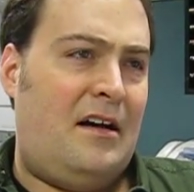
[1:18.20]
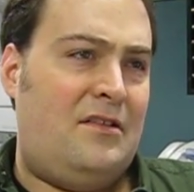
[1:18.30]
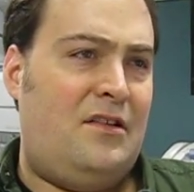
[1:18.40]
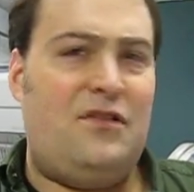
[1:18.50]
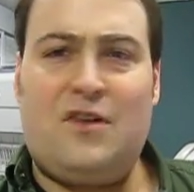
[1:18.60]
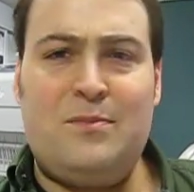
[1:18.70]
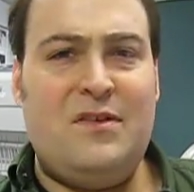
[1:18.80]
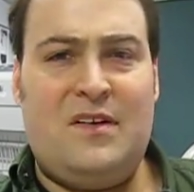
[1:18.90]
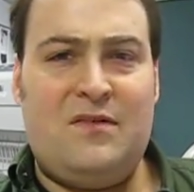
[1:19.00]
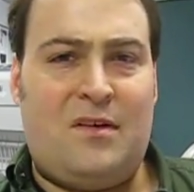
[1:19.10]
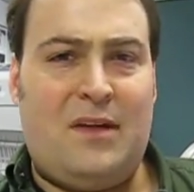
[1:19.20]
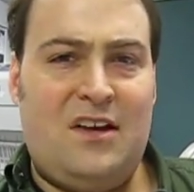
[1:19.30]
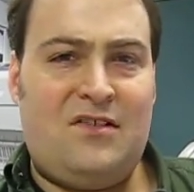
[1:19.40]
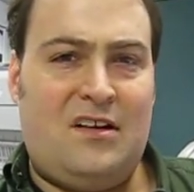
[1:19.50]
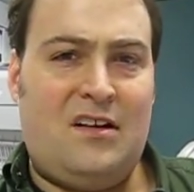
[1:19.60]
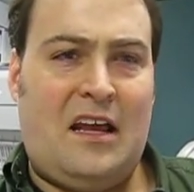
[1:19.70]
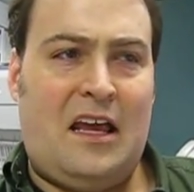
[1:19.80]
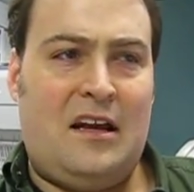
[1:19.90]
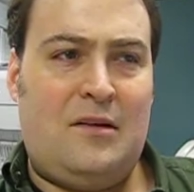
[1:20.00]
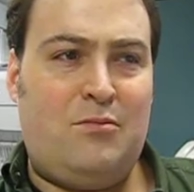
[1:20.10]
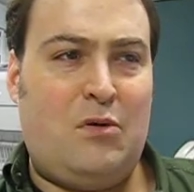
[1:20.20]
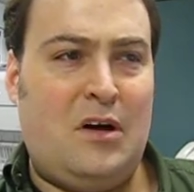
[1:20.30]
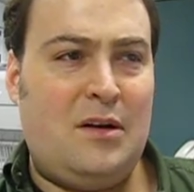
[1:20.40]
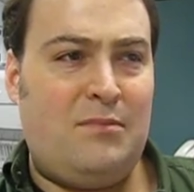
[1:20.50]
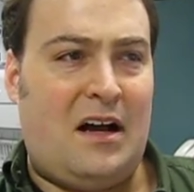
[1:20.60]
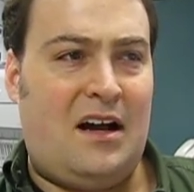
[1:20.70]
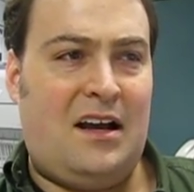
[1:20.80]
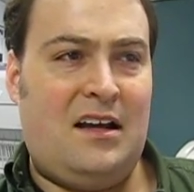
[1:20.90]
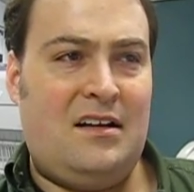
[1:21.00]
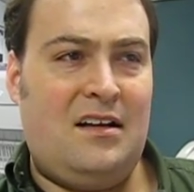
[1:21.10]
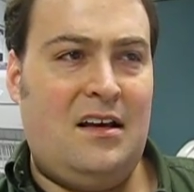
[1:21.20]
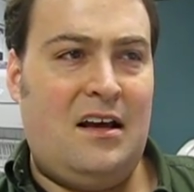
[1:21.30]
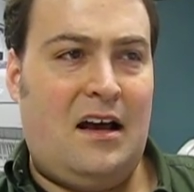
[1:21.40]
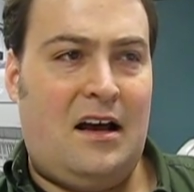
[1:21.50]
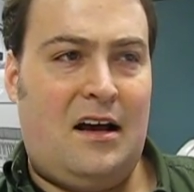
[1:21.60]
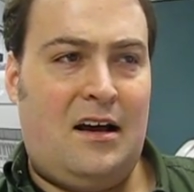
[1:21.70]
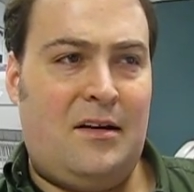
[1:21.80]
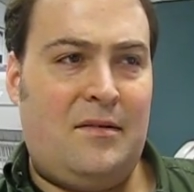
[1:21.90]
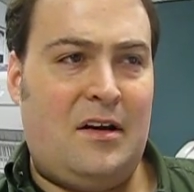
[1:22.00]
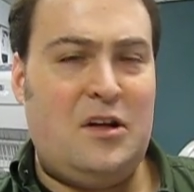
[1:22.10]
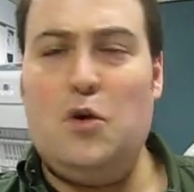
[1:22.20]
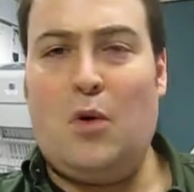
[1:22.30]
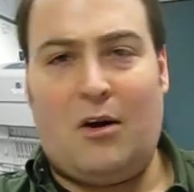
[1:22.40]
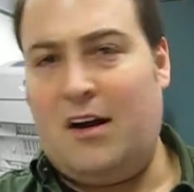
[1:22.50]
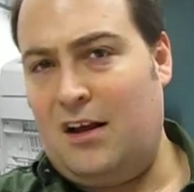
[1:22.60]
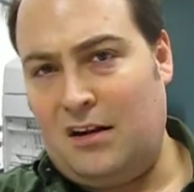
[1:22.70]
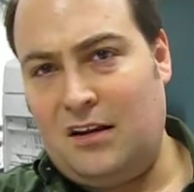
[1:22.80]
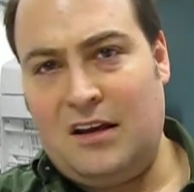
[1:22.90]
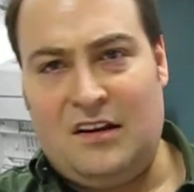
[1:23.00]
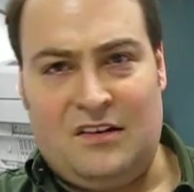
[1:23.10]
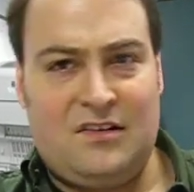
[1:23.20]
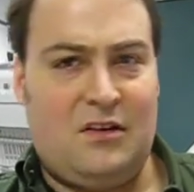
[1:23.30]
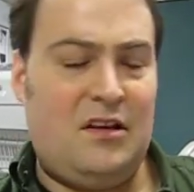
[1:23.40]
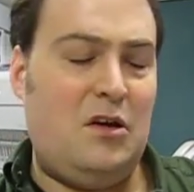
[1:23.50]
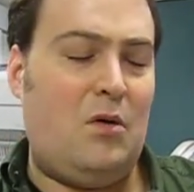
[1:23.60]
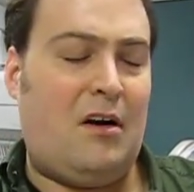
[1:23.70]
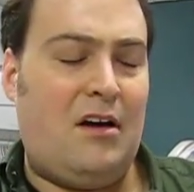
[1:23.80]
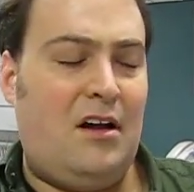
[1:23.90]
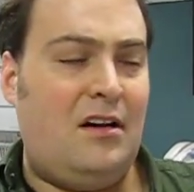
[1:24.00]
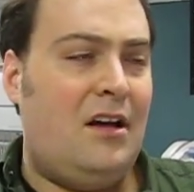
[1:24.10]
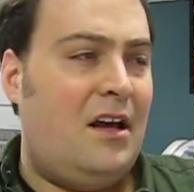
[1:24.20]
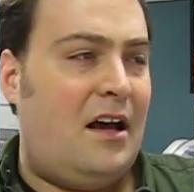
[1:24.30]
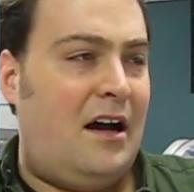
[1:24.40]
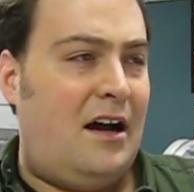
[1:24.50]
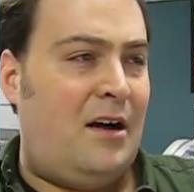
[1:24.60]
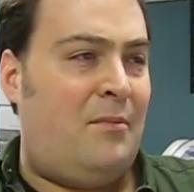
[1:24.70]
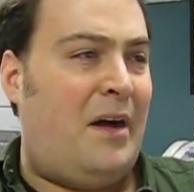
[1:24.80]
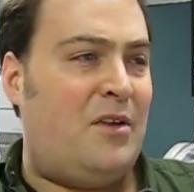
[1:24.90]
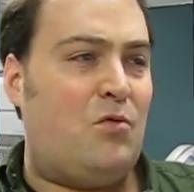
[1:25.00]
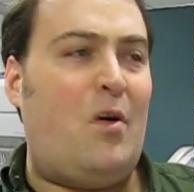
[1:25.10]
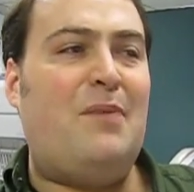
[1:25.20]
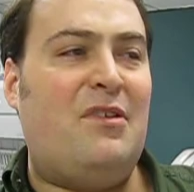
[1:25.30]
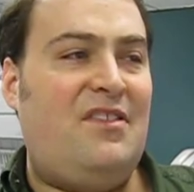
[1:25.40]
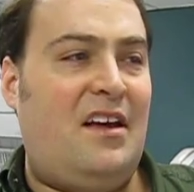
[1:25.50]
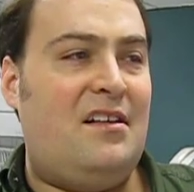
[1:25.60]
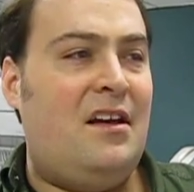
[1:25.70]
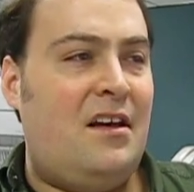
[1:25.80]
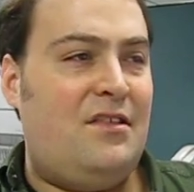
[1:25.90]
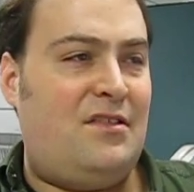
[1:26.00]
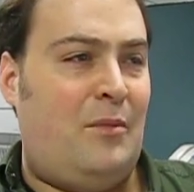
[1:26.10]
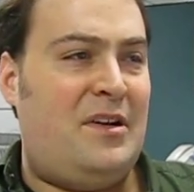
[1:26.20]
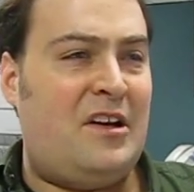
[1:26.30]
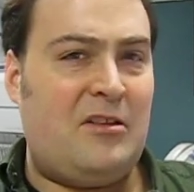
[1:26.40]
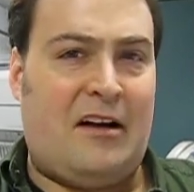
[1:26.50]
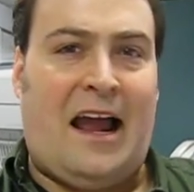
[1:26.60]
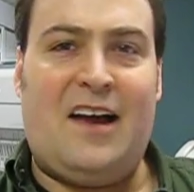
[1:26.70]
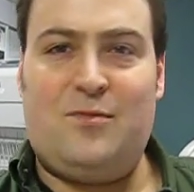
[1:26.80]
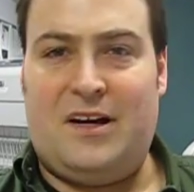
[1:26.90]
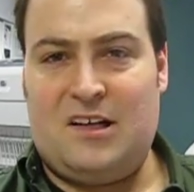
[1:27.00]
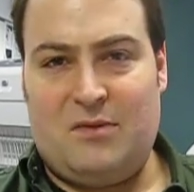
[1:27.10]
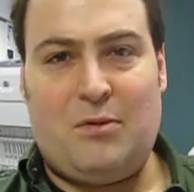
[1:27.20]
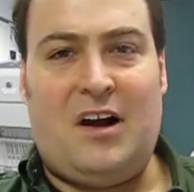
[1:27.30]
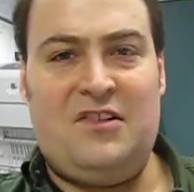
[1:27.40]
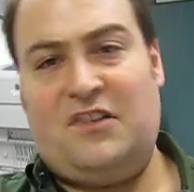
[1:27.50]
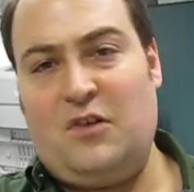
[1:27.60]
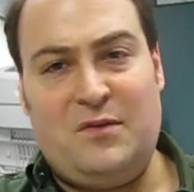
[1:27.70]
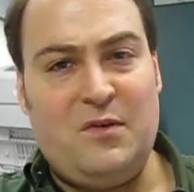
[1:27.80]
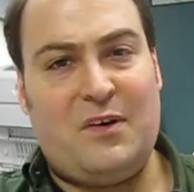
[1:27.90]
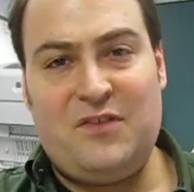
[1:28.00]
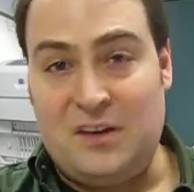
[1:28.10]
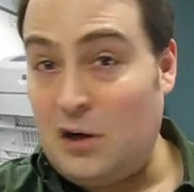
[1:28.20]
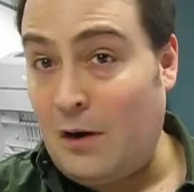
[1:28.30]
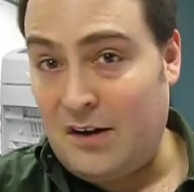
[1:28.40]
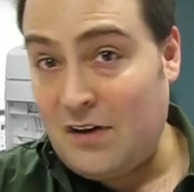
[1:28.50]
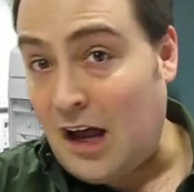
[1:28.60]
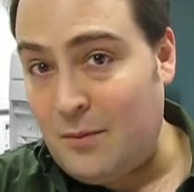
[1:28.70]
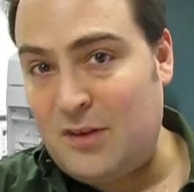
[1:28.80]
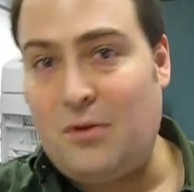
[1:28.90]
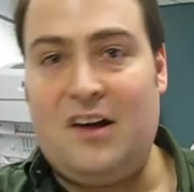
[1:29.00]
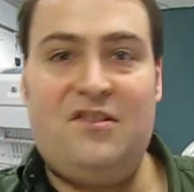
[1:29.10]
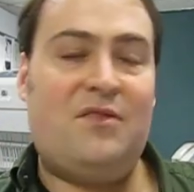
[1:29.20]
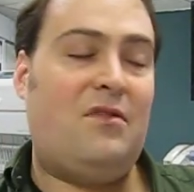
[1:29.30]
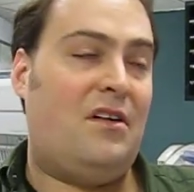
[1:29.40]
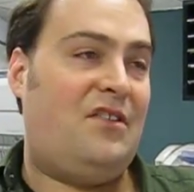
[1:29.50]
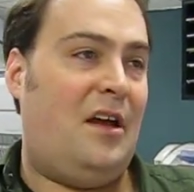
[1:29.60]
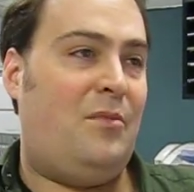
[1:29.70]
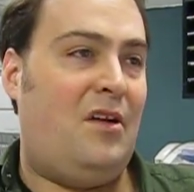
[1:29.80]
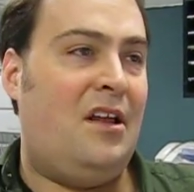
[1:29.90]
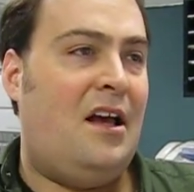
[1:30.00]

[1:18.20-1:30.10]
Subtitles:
descriptive information, and put it behind a URL, and so the URL might represent some particular aspect of a project. So if you've ever seen the Creative Commons project, for example,